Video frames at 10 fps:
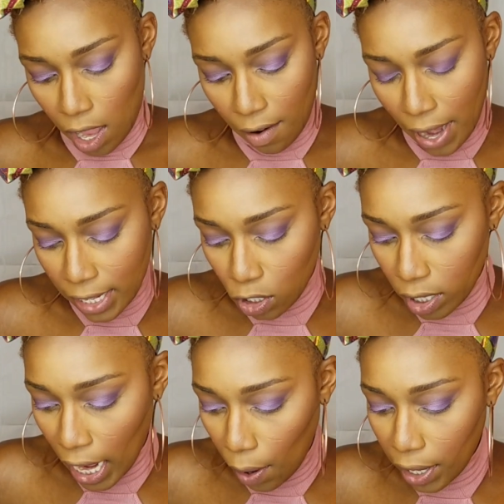Alright, so
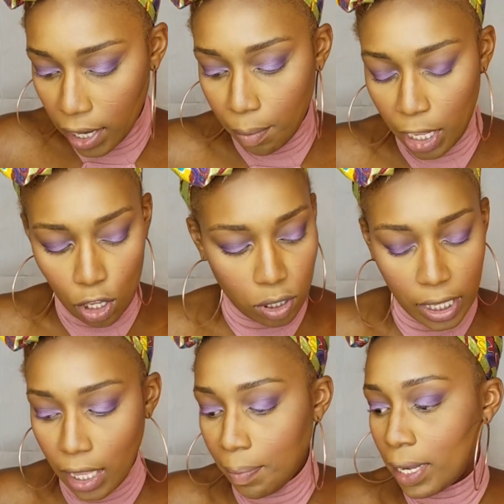now we're going to be using
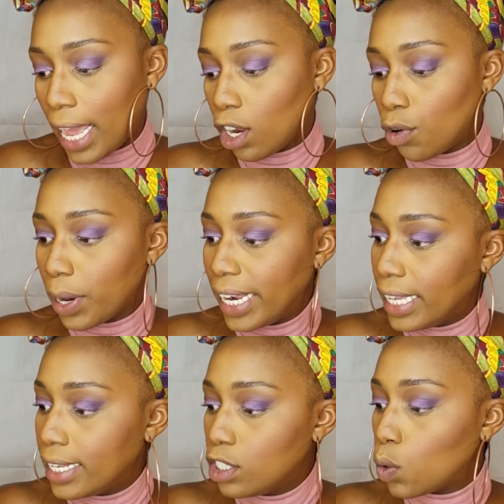the Black
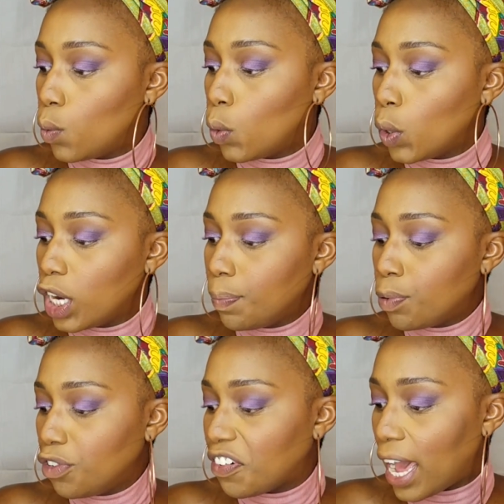Radiance
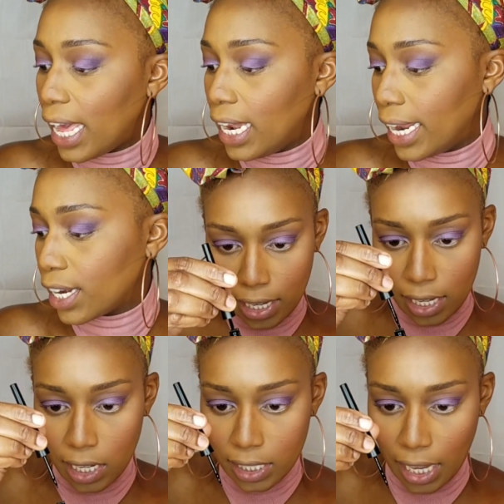Waterproof Eyeliner.
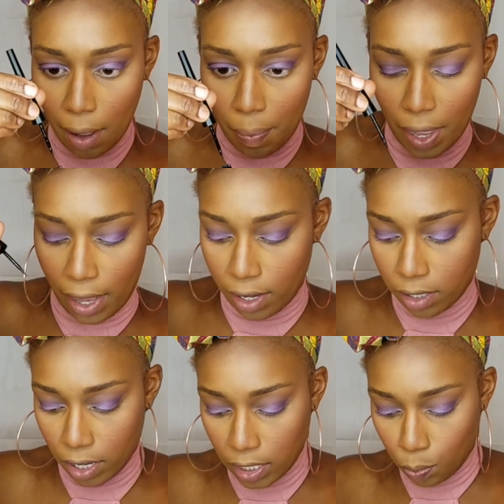It looks like a pen,
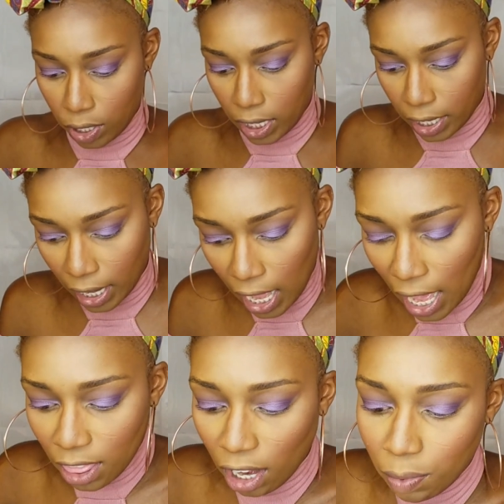so that's pretty good.
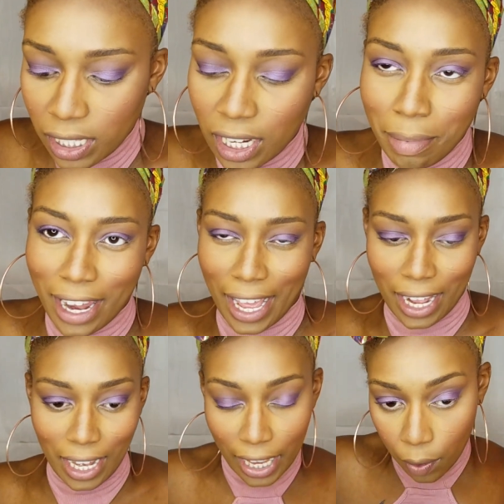I thought it was going to be like a
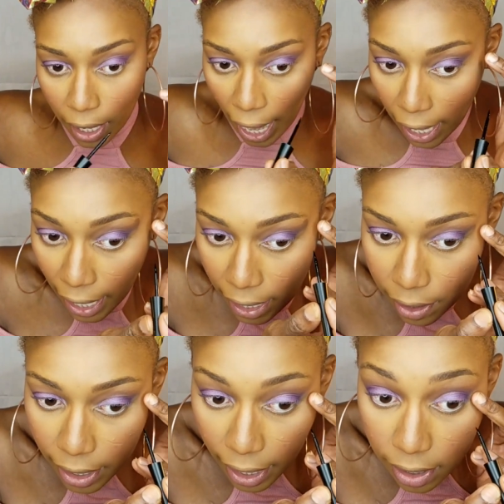liquid eyeliner
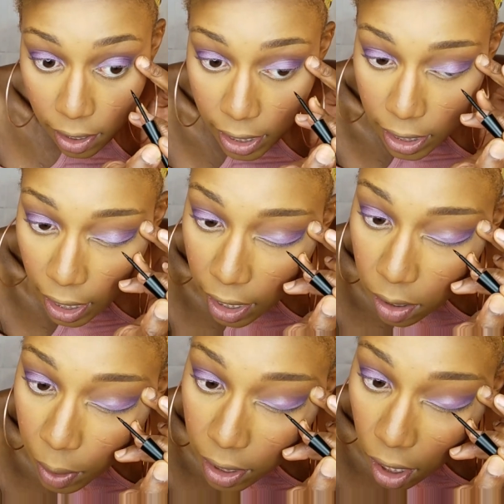thing. So let's see how this
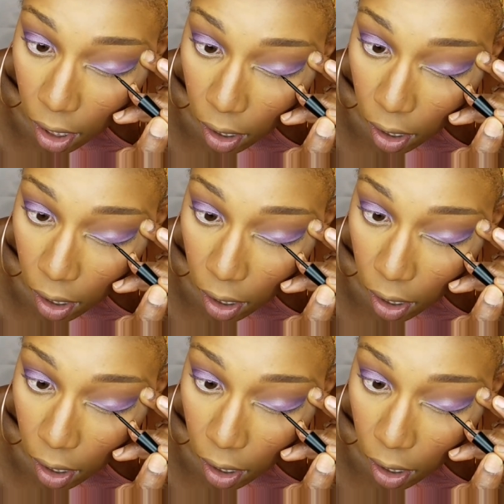works out.